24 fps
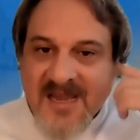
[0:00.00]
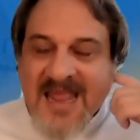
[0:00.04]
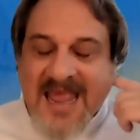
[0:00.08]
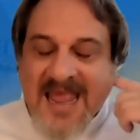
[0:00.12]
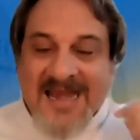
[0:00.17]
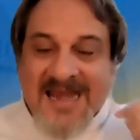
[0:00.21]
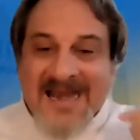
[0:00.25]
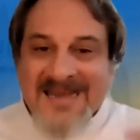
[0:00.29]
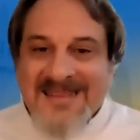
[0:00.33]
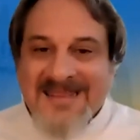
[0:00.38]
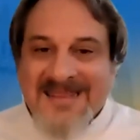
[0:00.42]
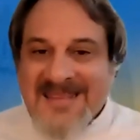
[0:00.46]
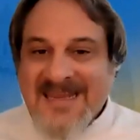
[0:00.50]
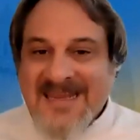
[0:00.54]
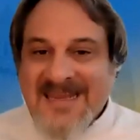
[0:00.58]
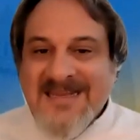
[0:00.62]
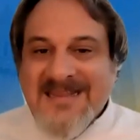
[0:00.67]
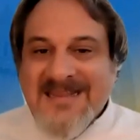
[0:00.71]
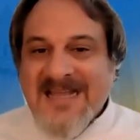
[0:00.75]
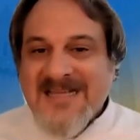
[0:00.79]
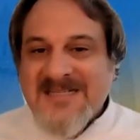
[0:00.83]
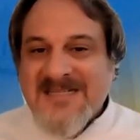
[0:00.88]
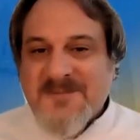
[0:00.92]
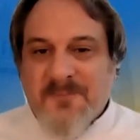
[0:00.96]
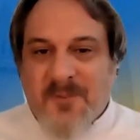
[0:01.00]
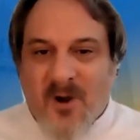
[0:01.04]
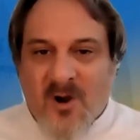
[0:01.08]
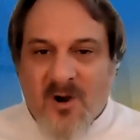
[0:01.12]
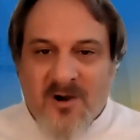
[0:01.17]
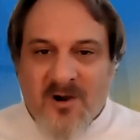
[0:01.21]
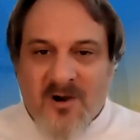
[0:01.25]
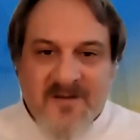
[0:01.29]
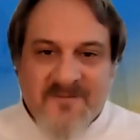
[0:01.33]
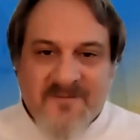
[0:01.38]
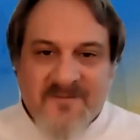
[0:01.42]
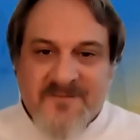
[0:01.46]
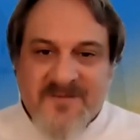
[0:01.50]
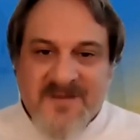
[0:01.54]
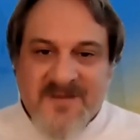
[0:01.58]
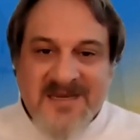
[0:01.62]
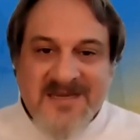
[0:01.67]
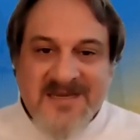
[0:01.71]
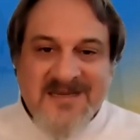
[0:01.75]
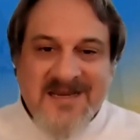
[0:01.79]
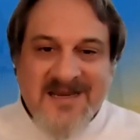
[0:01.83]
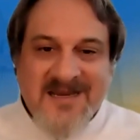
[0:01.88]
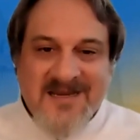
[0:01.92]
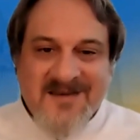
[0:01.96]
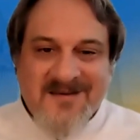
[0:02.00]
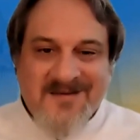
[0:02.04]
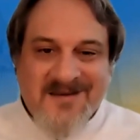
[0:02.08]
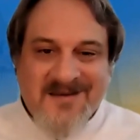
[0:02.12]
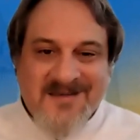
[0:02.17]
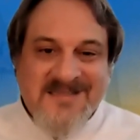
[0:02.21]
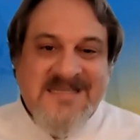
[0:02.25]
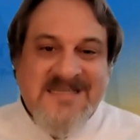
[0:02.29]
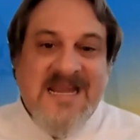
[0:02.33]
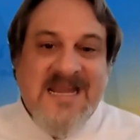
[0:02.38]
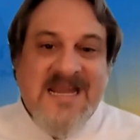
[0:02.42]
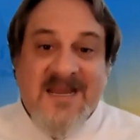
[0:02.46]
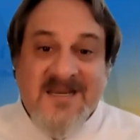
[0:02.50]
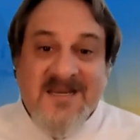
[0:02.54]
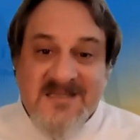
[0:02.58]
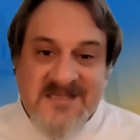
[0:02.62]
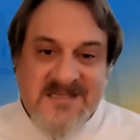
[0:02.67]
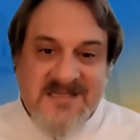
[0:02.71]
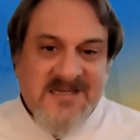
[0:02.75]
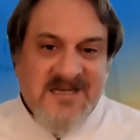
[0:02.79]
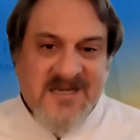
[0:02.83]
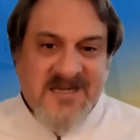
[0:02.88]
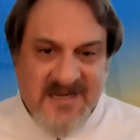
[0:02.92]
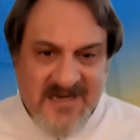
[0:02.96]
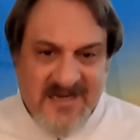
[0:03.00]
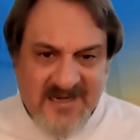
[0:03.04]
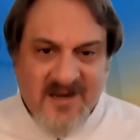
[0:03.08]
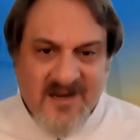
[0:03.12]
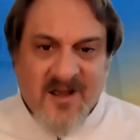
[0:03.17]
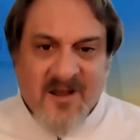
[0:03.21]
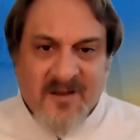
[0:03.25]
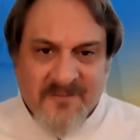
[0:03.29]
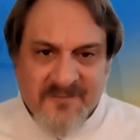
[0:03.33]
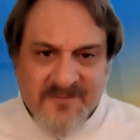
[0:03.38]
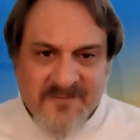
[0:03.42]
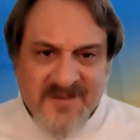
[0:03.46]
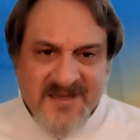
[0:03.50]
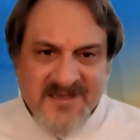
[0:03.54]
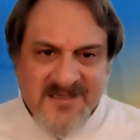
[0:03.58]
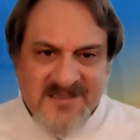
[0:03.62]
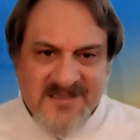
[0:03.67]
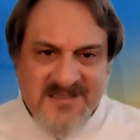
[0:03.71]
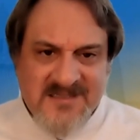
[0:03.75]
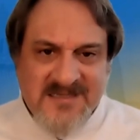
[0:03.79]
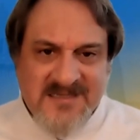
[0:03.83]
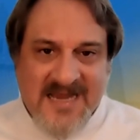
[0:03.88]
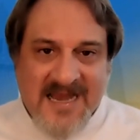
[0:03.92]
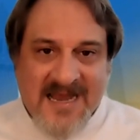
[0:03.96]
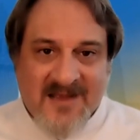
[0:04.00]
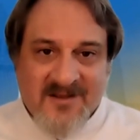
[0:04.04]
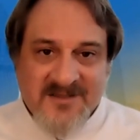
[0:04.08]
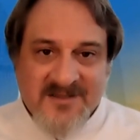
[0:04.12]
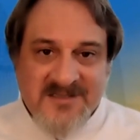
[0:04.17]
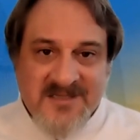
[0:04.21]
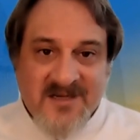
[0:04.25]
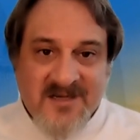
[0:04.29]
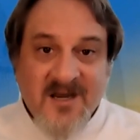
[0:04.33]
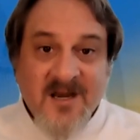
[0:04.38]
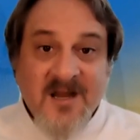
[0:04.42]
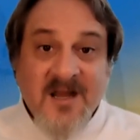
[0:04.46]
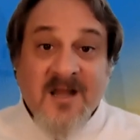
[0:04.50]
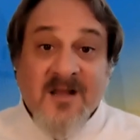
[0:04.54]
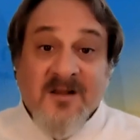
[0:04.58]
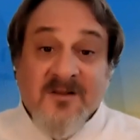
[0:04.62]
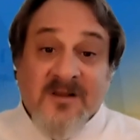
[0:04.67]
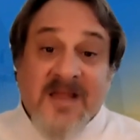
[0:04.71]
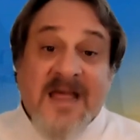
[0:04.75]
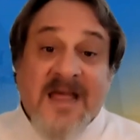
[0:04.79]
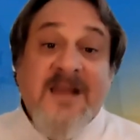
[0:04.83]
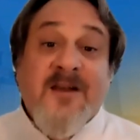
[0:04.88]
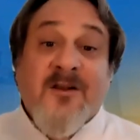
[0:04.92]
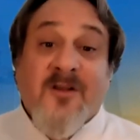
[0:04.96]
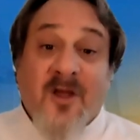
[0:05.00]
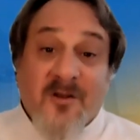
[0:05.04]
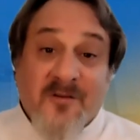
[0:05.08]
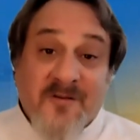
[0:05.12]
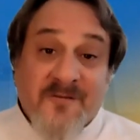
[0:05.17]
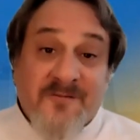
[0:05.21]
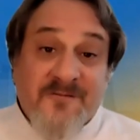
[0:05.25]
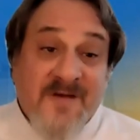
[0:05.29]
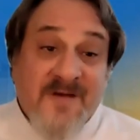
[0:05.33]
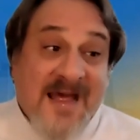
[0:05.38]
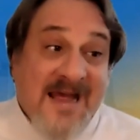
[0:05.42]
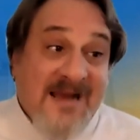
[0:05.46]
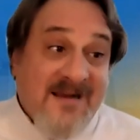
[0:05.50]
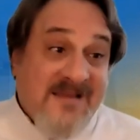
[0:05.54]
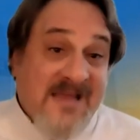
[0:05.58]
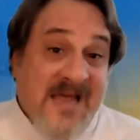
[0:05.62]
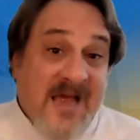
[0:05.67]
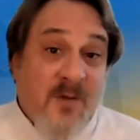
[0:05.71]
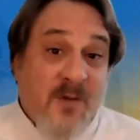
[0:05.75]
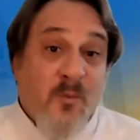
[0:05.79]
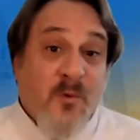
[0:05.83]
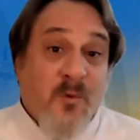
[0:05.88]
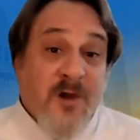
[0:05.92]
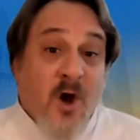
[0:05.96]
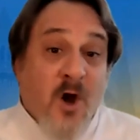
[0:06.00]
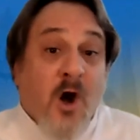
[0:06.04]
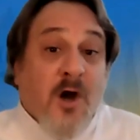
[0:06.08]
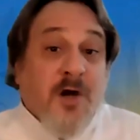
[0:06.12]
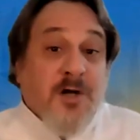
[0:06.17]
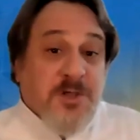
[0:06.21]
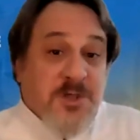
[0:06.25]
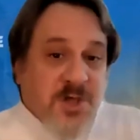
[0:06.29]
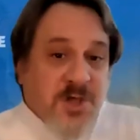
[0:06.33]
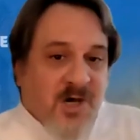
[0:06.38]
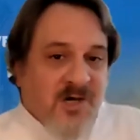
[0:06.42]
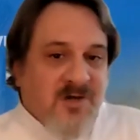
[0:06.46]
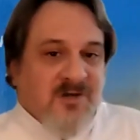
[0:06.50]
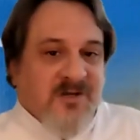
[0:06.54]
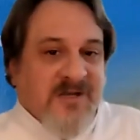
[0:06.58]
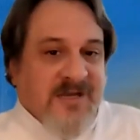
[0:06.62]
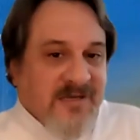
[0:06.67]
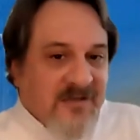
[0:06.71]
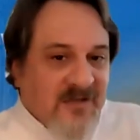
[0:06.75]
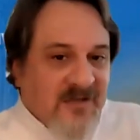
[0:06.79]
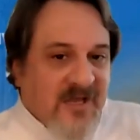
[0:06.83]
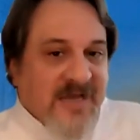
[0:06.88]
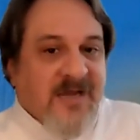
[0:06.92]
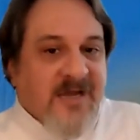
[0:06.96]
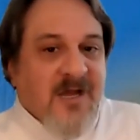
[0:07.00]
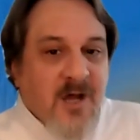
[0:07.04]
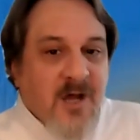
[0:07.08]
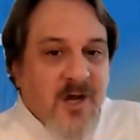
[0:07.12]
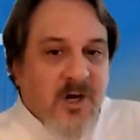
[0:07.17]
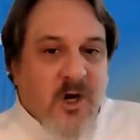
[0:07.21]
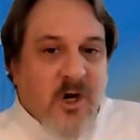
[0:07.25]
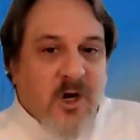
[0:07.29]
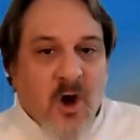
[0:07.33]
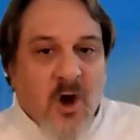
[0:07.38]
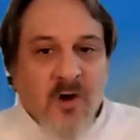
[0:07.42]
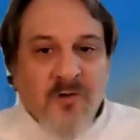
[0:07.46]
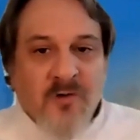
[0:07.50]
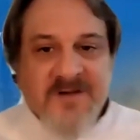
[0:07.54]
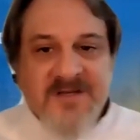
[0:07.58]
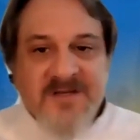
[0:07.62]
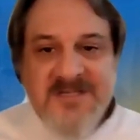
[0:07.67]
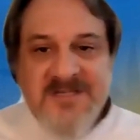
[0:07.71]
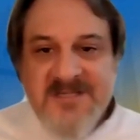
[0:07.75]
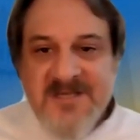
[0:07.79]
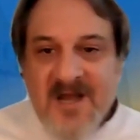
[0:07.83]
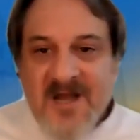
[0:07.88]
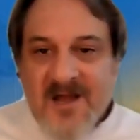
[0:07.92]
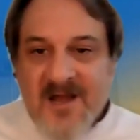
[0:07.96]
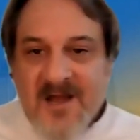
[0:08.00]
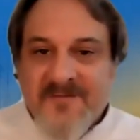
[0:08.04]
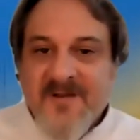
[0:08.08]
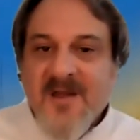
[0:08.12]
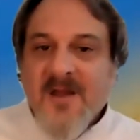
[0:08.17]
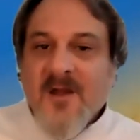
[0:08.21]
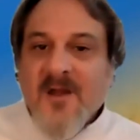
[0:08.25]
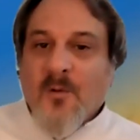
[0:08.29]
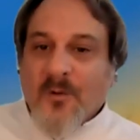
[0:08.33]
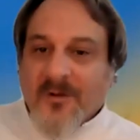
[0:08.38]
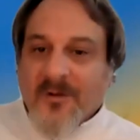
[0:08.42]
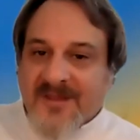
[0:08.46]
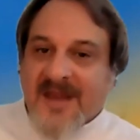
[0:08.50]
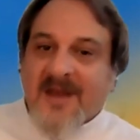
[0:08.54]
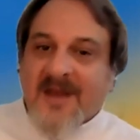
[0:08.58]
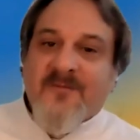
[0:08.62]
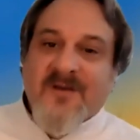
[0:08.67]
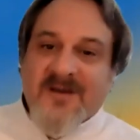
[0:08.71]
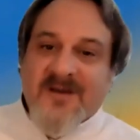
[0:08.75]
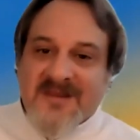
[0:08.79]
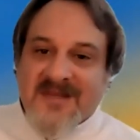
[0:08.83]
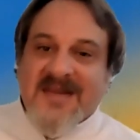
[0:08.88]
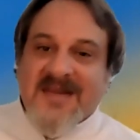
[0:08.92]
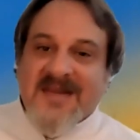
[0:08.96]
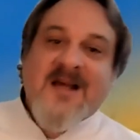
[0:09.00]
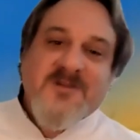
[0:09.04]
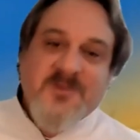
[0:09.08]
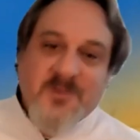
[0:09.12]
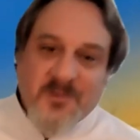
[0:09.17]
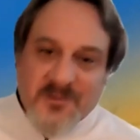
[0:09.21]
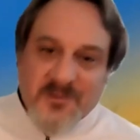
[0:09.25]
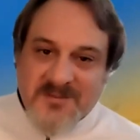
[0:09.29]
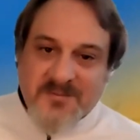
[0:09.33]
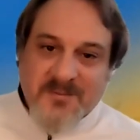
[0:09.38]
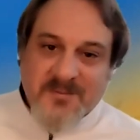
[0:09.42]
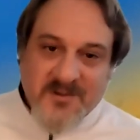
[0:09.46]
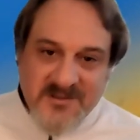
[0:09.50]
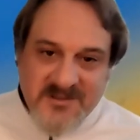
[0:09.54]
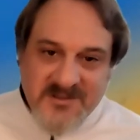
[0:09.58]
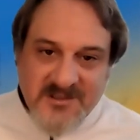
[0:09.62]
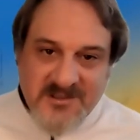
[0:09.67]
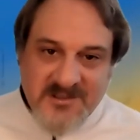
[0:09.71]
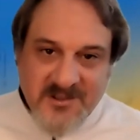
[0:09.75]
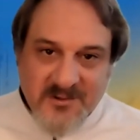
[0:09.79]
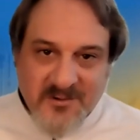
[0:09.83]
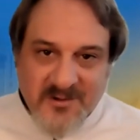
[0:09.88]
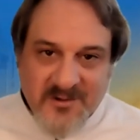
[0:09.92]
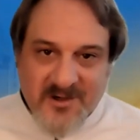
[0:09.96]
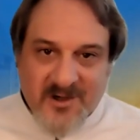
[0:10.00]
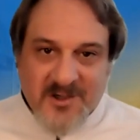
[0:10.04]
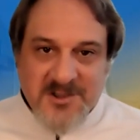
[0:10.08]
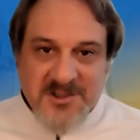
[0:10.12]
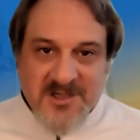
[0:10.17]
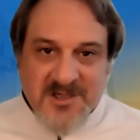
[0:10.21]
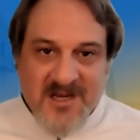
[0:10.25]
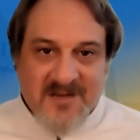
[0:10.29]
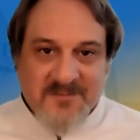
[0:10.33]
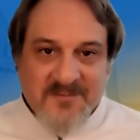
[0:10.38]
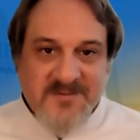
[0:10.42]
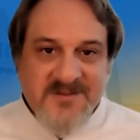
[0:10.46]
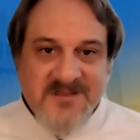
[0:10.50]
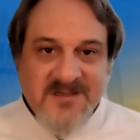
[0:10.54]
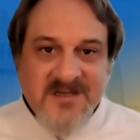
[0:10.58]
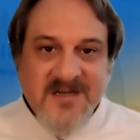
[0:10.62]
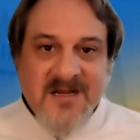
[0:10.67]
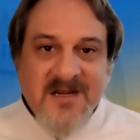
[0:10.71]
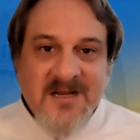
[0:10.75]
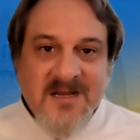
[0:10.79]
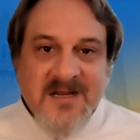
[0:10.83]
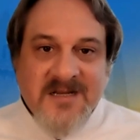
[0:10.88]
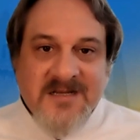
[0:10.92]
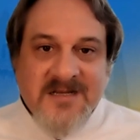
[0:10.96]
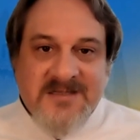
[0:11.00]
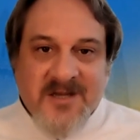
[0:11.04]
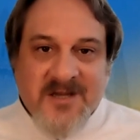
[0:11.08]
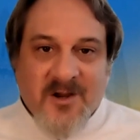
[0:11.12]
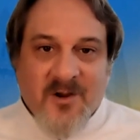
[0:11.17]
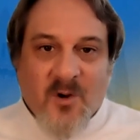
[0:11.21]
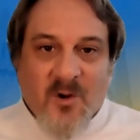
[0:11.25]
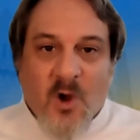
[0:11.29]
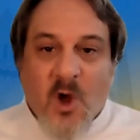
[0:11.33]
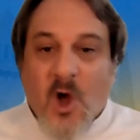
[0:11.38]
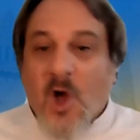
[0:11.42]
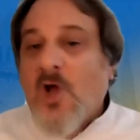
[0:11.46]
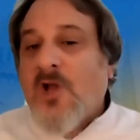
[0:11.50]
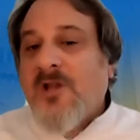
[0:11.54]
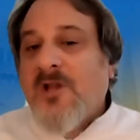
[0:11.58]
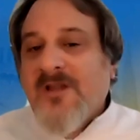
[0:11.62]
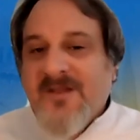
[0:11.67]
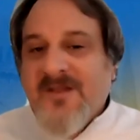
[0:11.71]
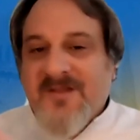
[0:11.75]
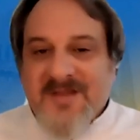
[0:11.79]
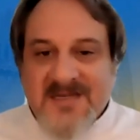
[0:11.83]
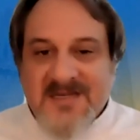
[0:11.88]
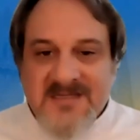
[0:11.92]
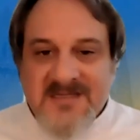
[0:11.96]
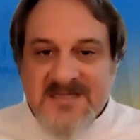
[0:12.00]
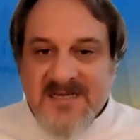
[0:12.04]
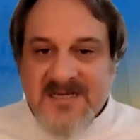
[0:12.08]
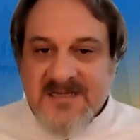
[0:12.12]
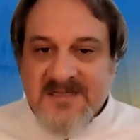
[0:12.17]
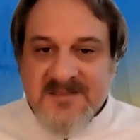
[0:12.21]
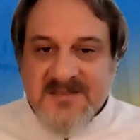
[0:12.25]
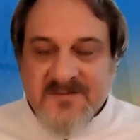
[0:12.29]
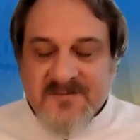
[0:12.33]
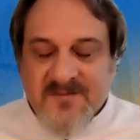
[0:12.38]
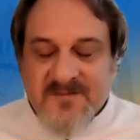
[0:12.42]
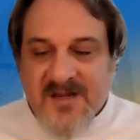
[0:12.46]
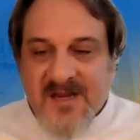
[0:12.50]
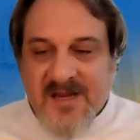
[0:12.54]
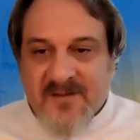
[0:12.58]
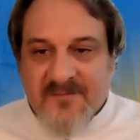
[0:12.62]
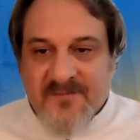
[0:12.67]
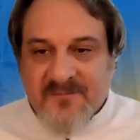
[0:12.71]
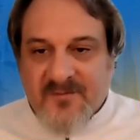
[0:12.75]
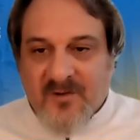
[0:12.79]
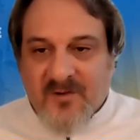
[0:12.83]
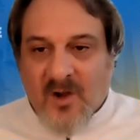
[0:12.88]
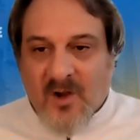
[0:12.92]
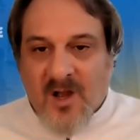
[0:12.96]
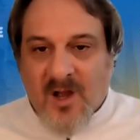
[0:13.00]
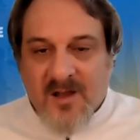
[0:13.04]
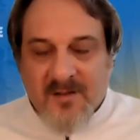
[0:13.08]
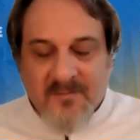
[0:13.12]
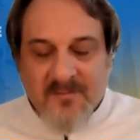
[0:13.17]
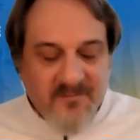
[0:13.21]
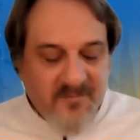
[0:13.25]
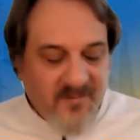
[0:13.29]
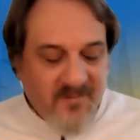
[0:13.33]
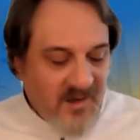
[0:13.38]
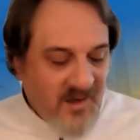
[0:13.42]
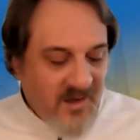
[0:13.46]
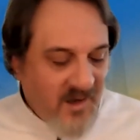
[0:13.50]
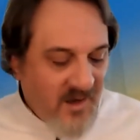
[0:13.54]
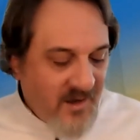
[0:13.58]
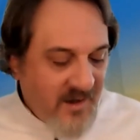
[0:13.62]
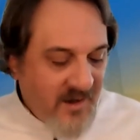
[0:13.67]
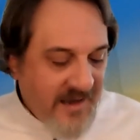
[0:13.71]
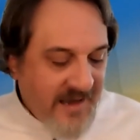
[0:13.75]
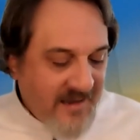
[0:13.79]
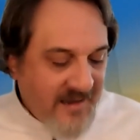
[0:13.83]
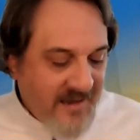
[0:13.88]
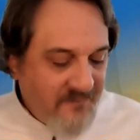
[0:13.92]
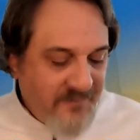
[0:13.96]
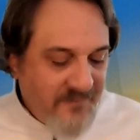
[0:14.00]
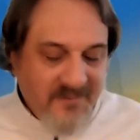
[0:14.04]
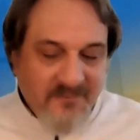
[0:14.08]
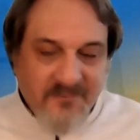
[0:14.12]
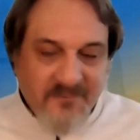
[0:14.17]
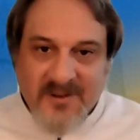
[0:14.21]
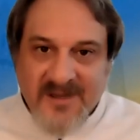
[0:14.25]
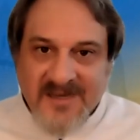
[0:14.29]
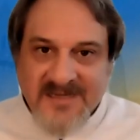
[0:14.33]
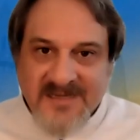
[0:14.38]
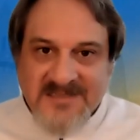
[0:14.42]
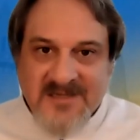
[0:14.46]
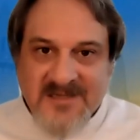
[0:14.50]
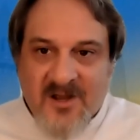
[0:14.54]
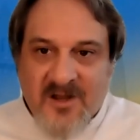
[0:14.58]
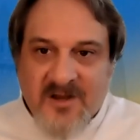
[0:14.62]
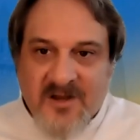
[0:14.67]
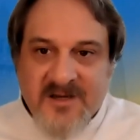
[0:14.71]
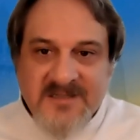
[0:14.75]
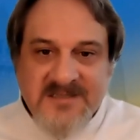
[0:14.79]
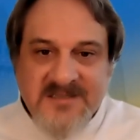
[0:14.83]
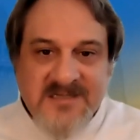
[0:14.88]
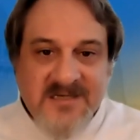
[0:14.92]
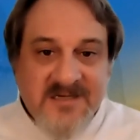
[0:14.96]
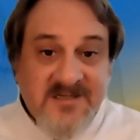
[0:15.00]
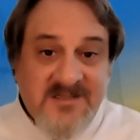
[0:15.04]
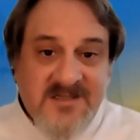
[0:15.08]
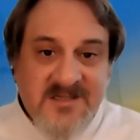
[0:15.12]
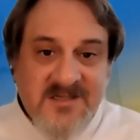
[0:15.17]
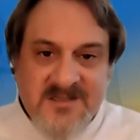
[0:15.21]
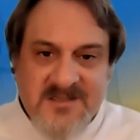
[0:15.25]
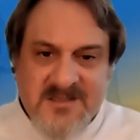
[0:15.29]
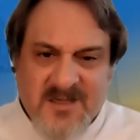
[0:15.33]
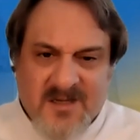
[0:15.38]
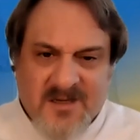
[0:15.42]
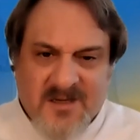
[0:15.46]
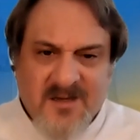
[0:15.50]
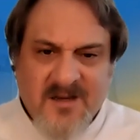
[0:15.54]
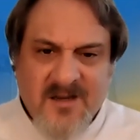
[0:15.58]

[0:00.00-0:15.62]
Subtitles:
And I think that's part of the intensity of this, Allison, let alone the fact that we are juggling COVID stuff with everything else we're supposed to do in our jobs. Mm-hmm. So all of these things have come and been placed on us. And it's just,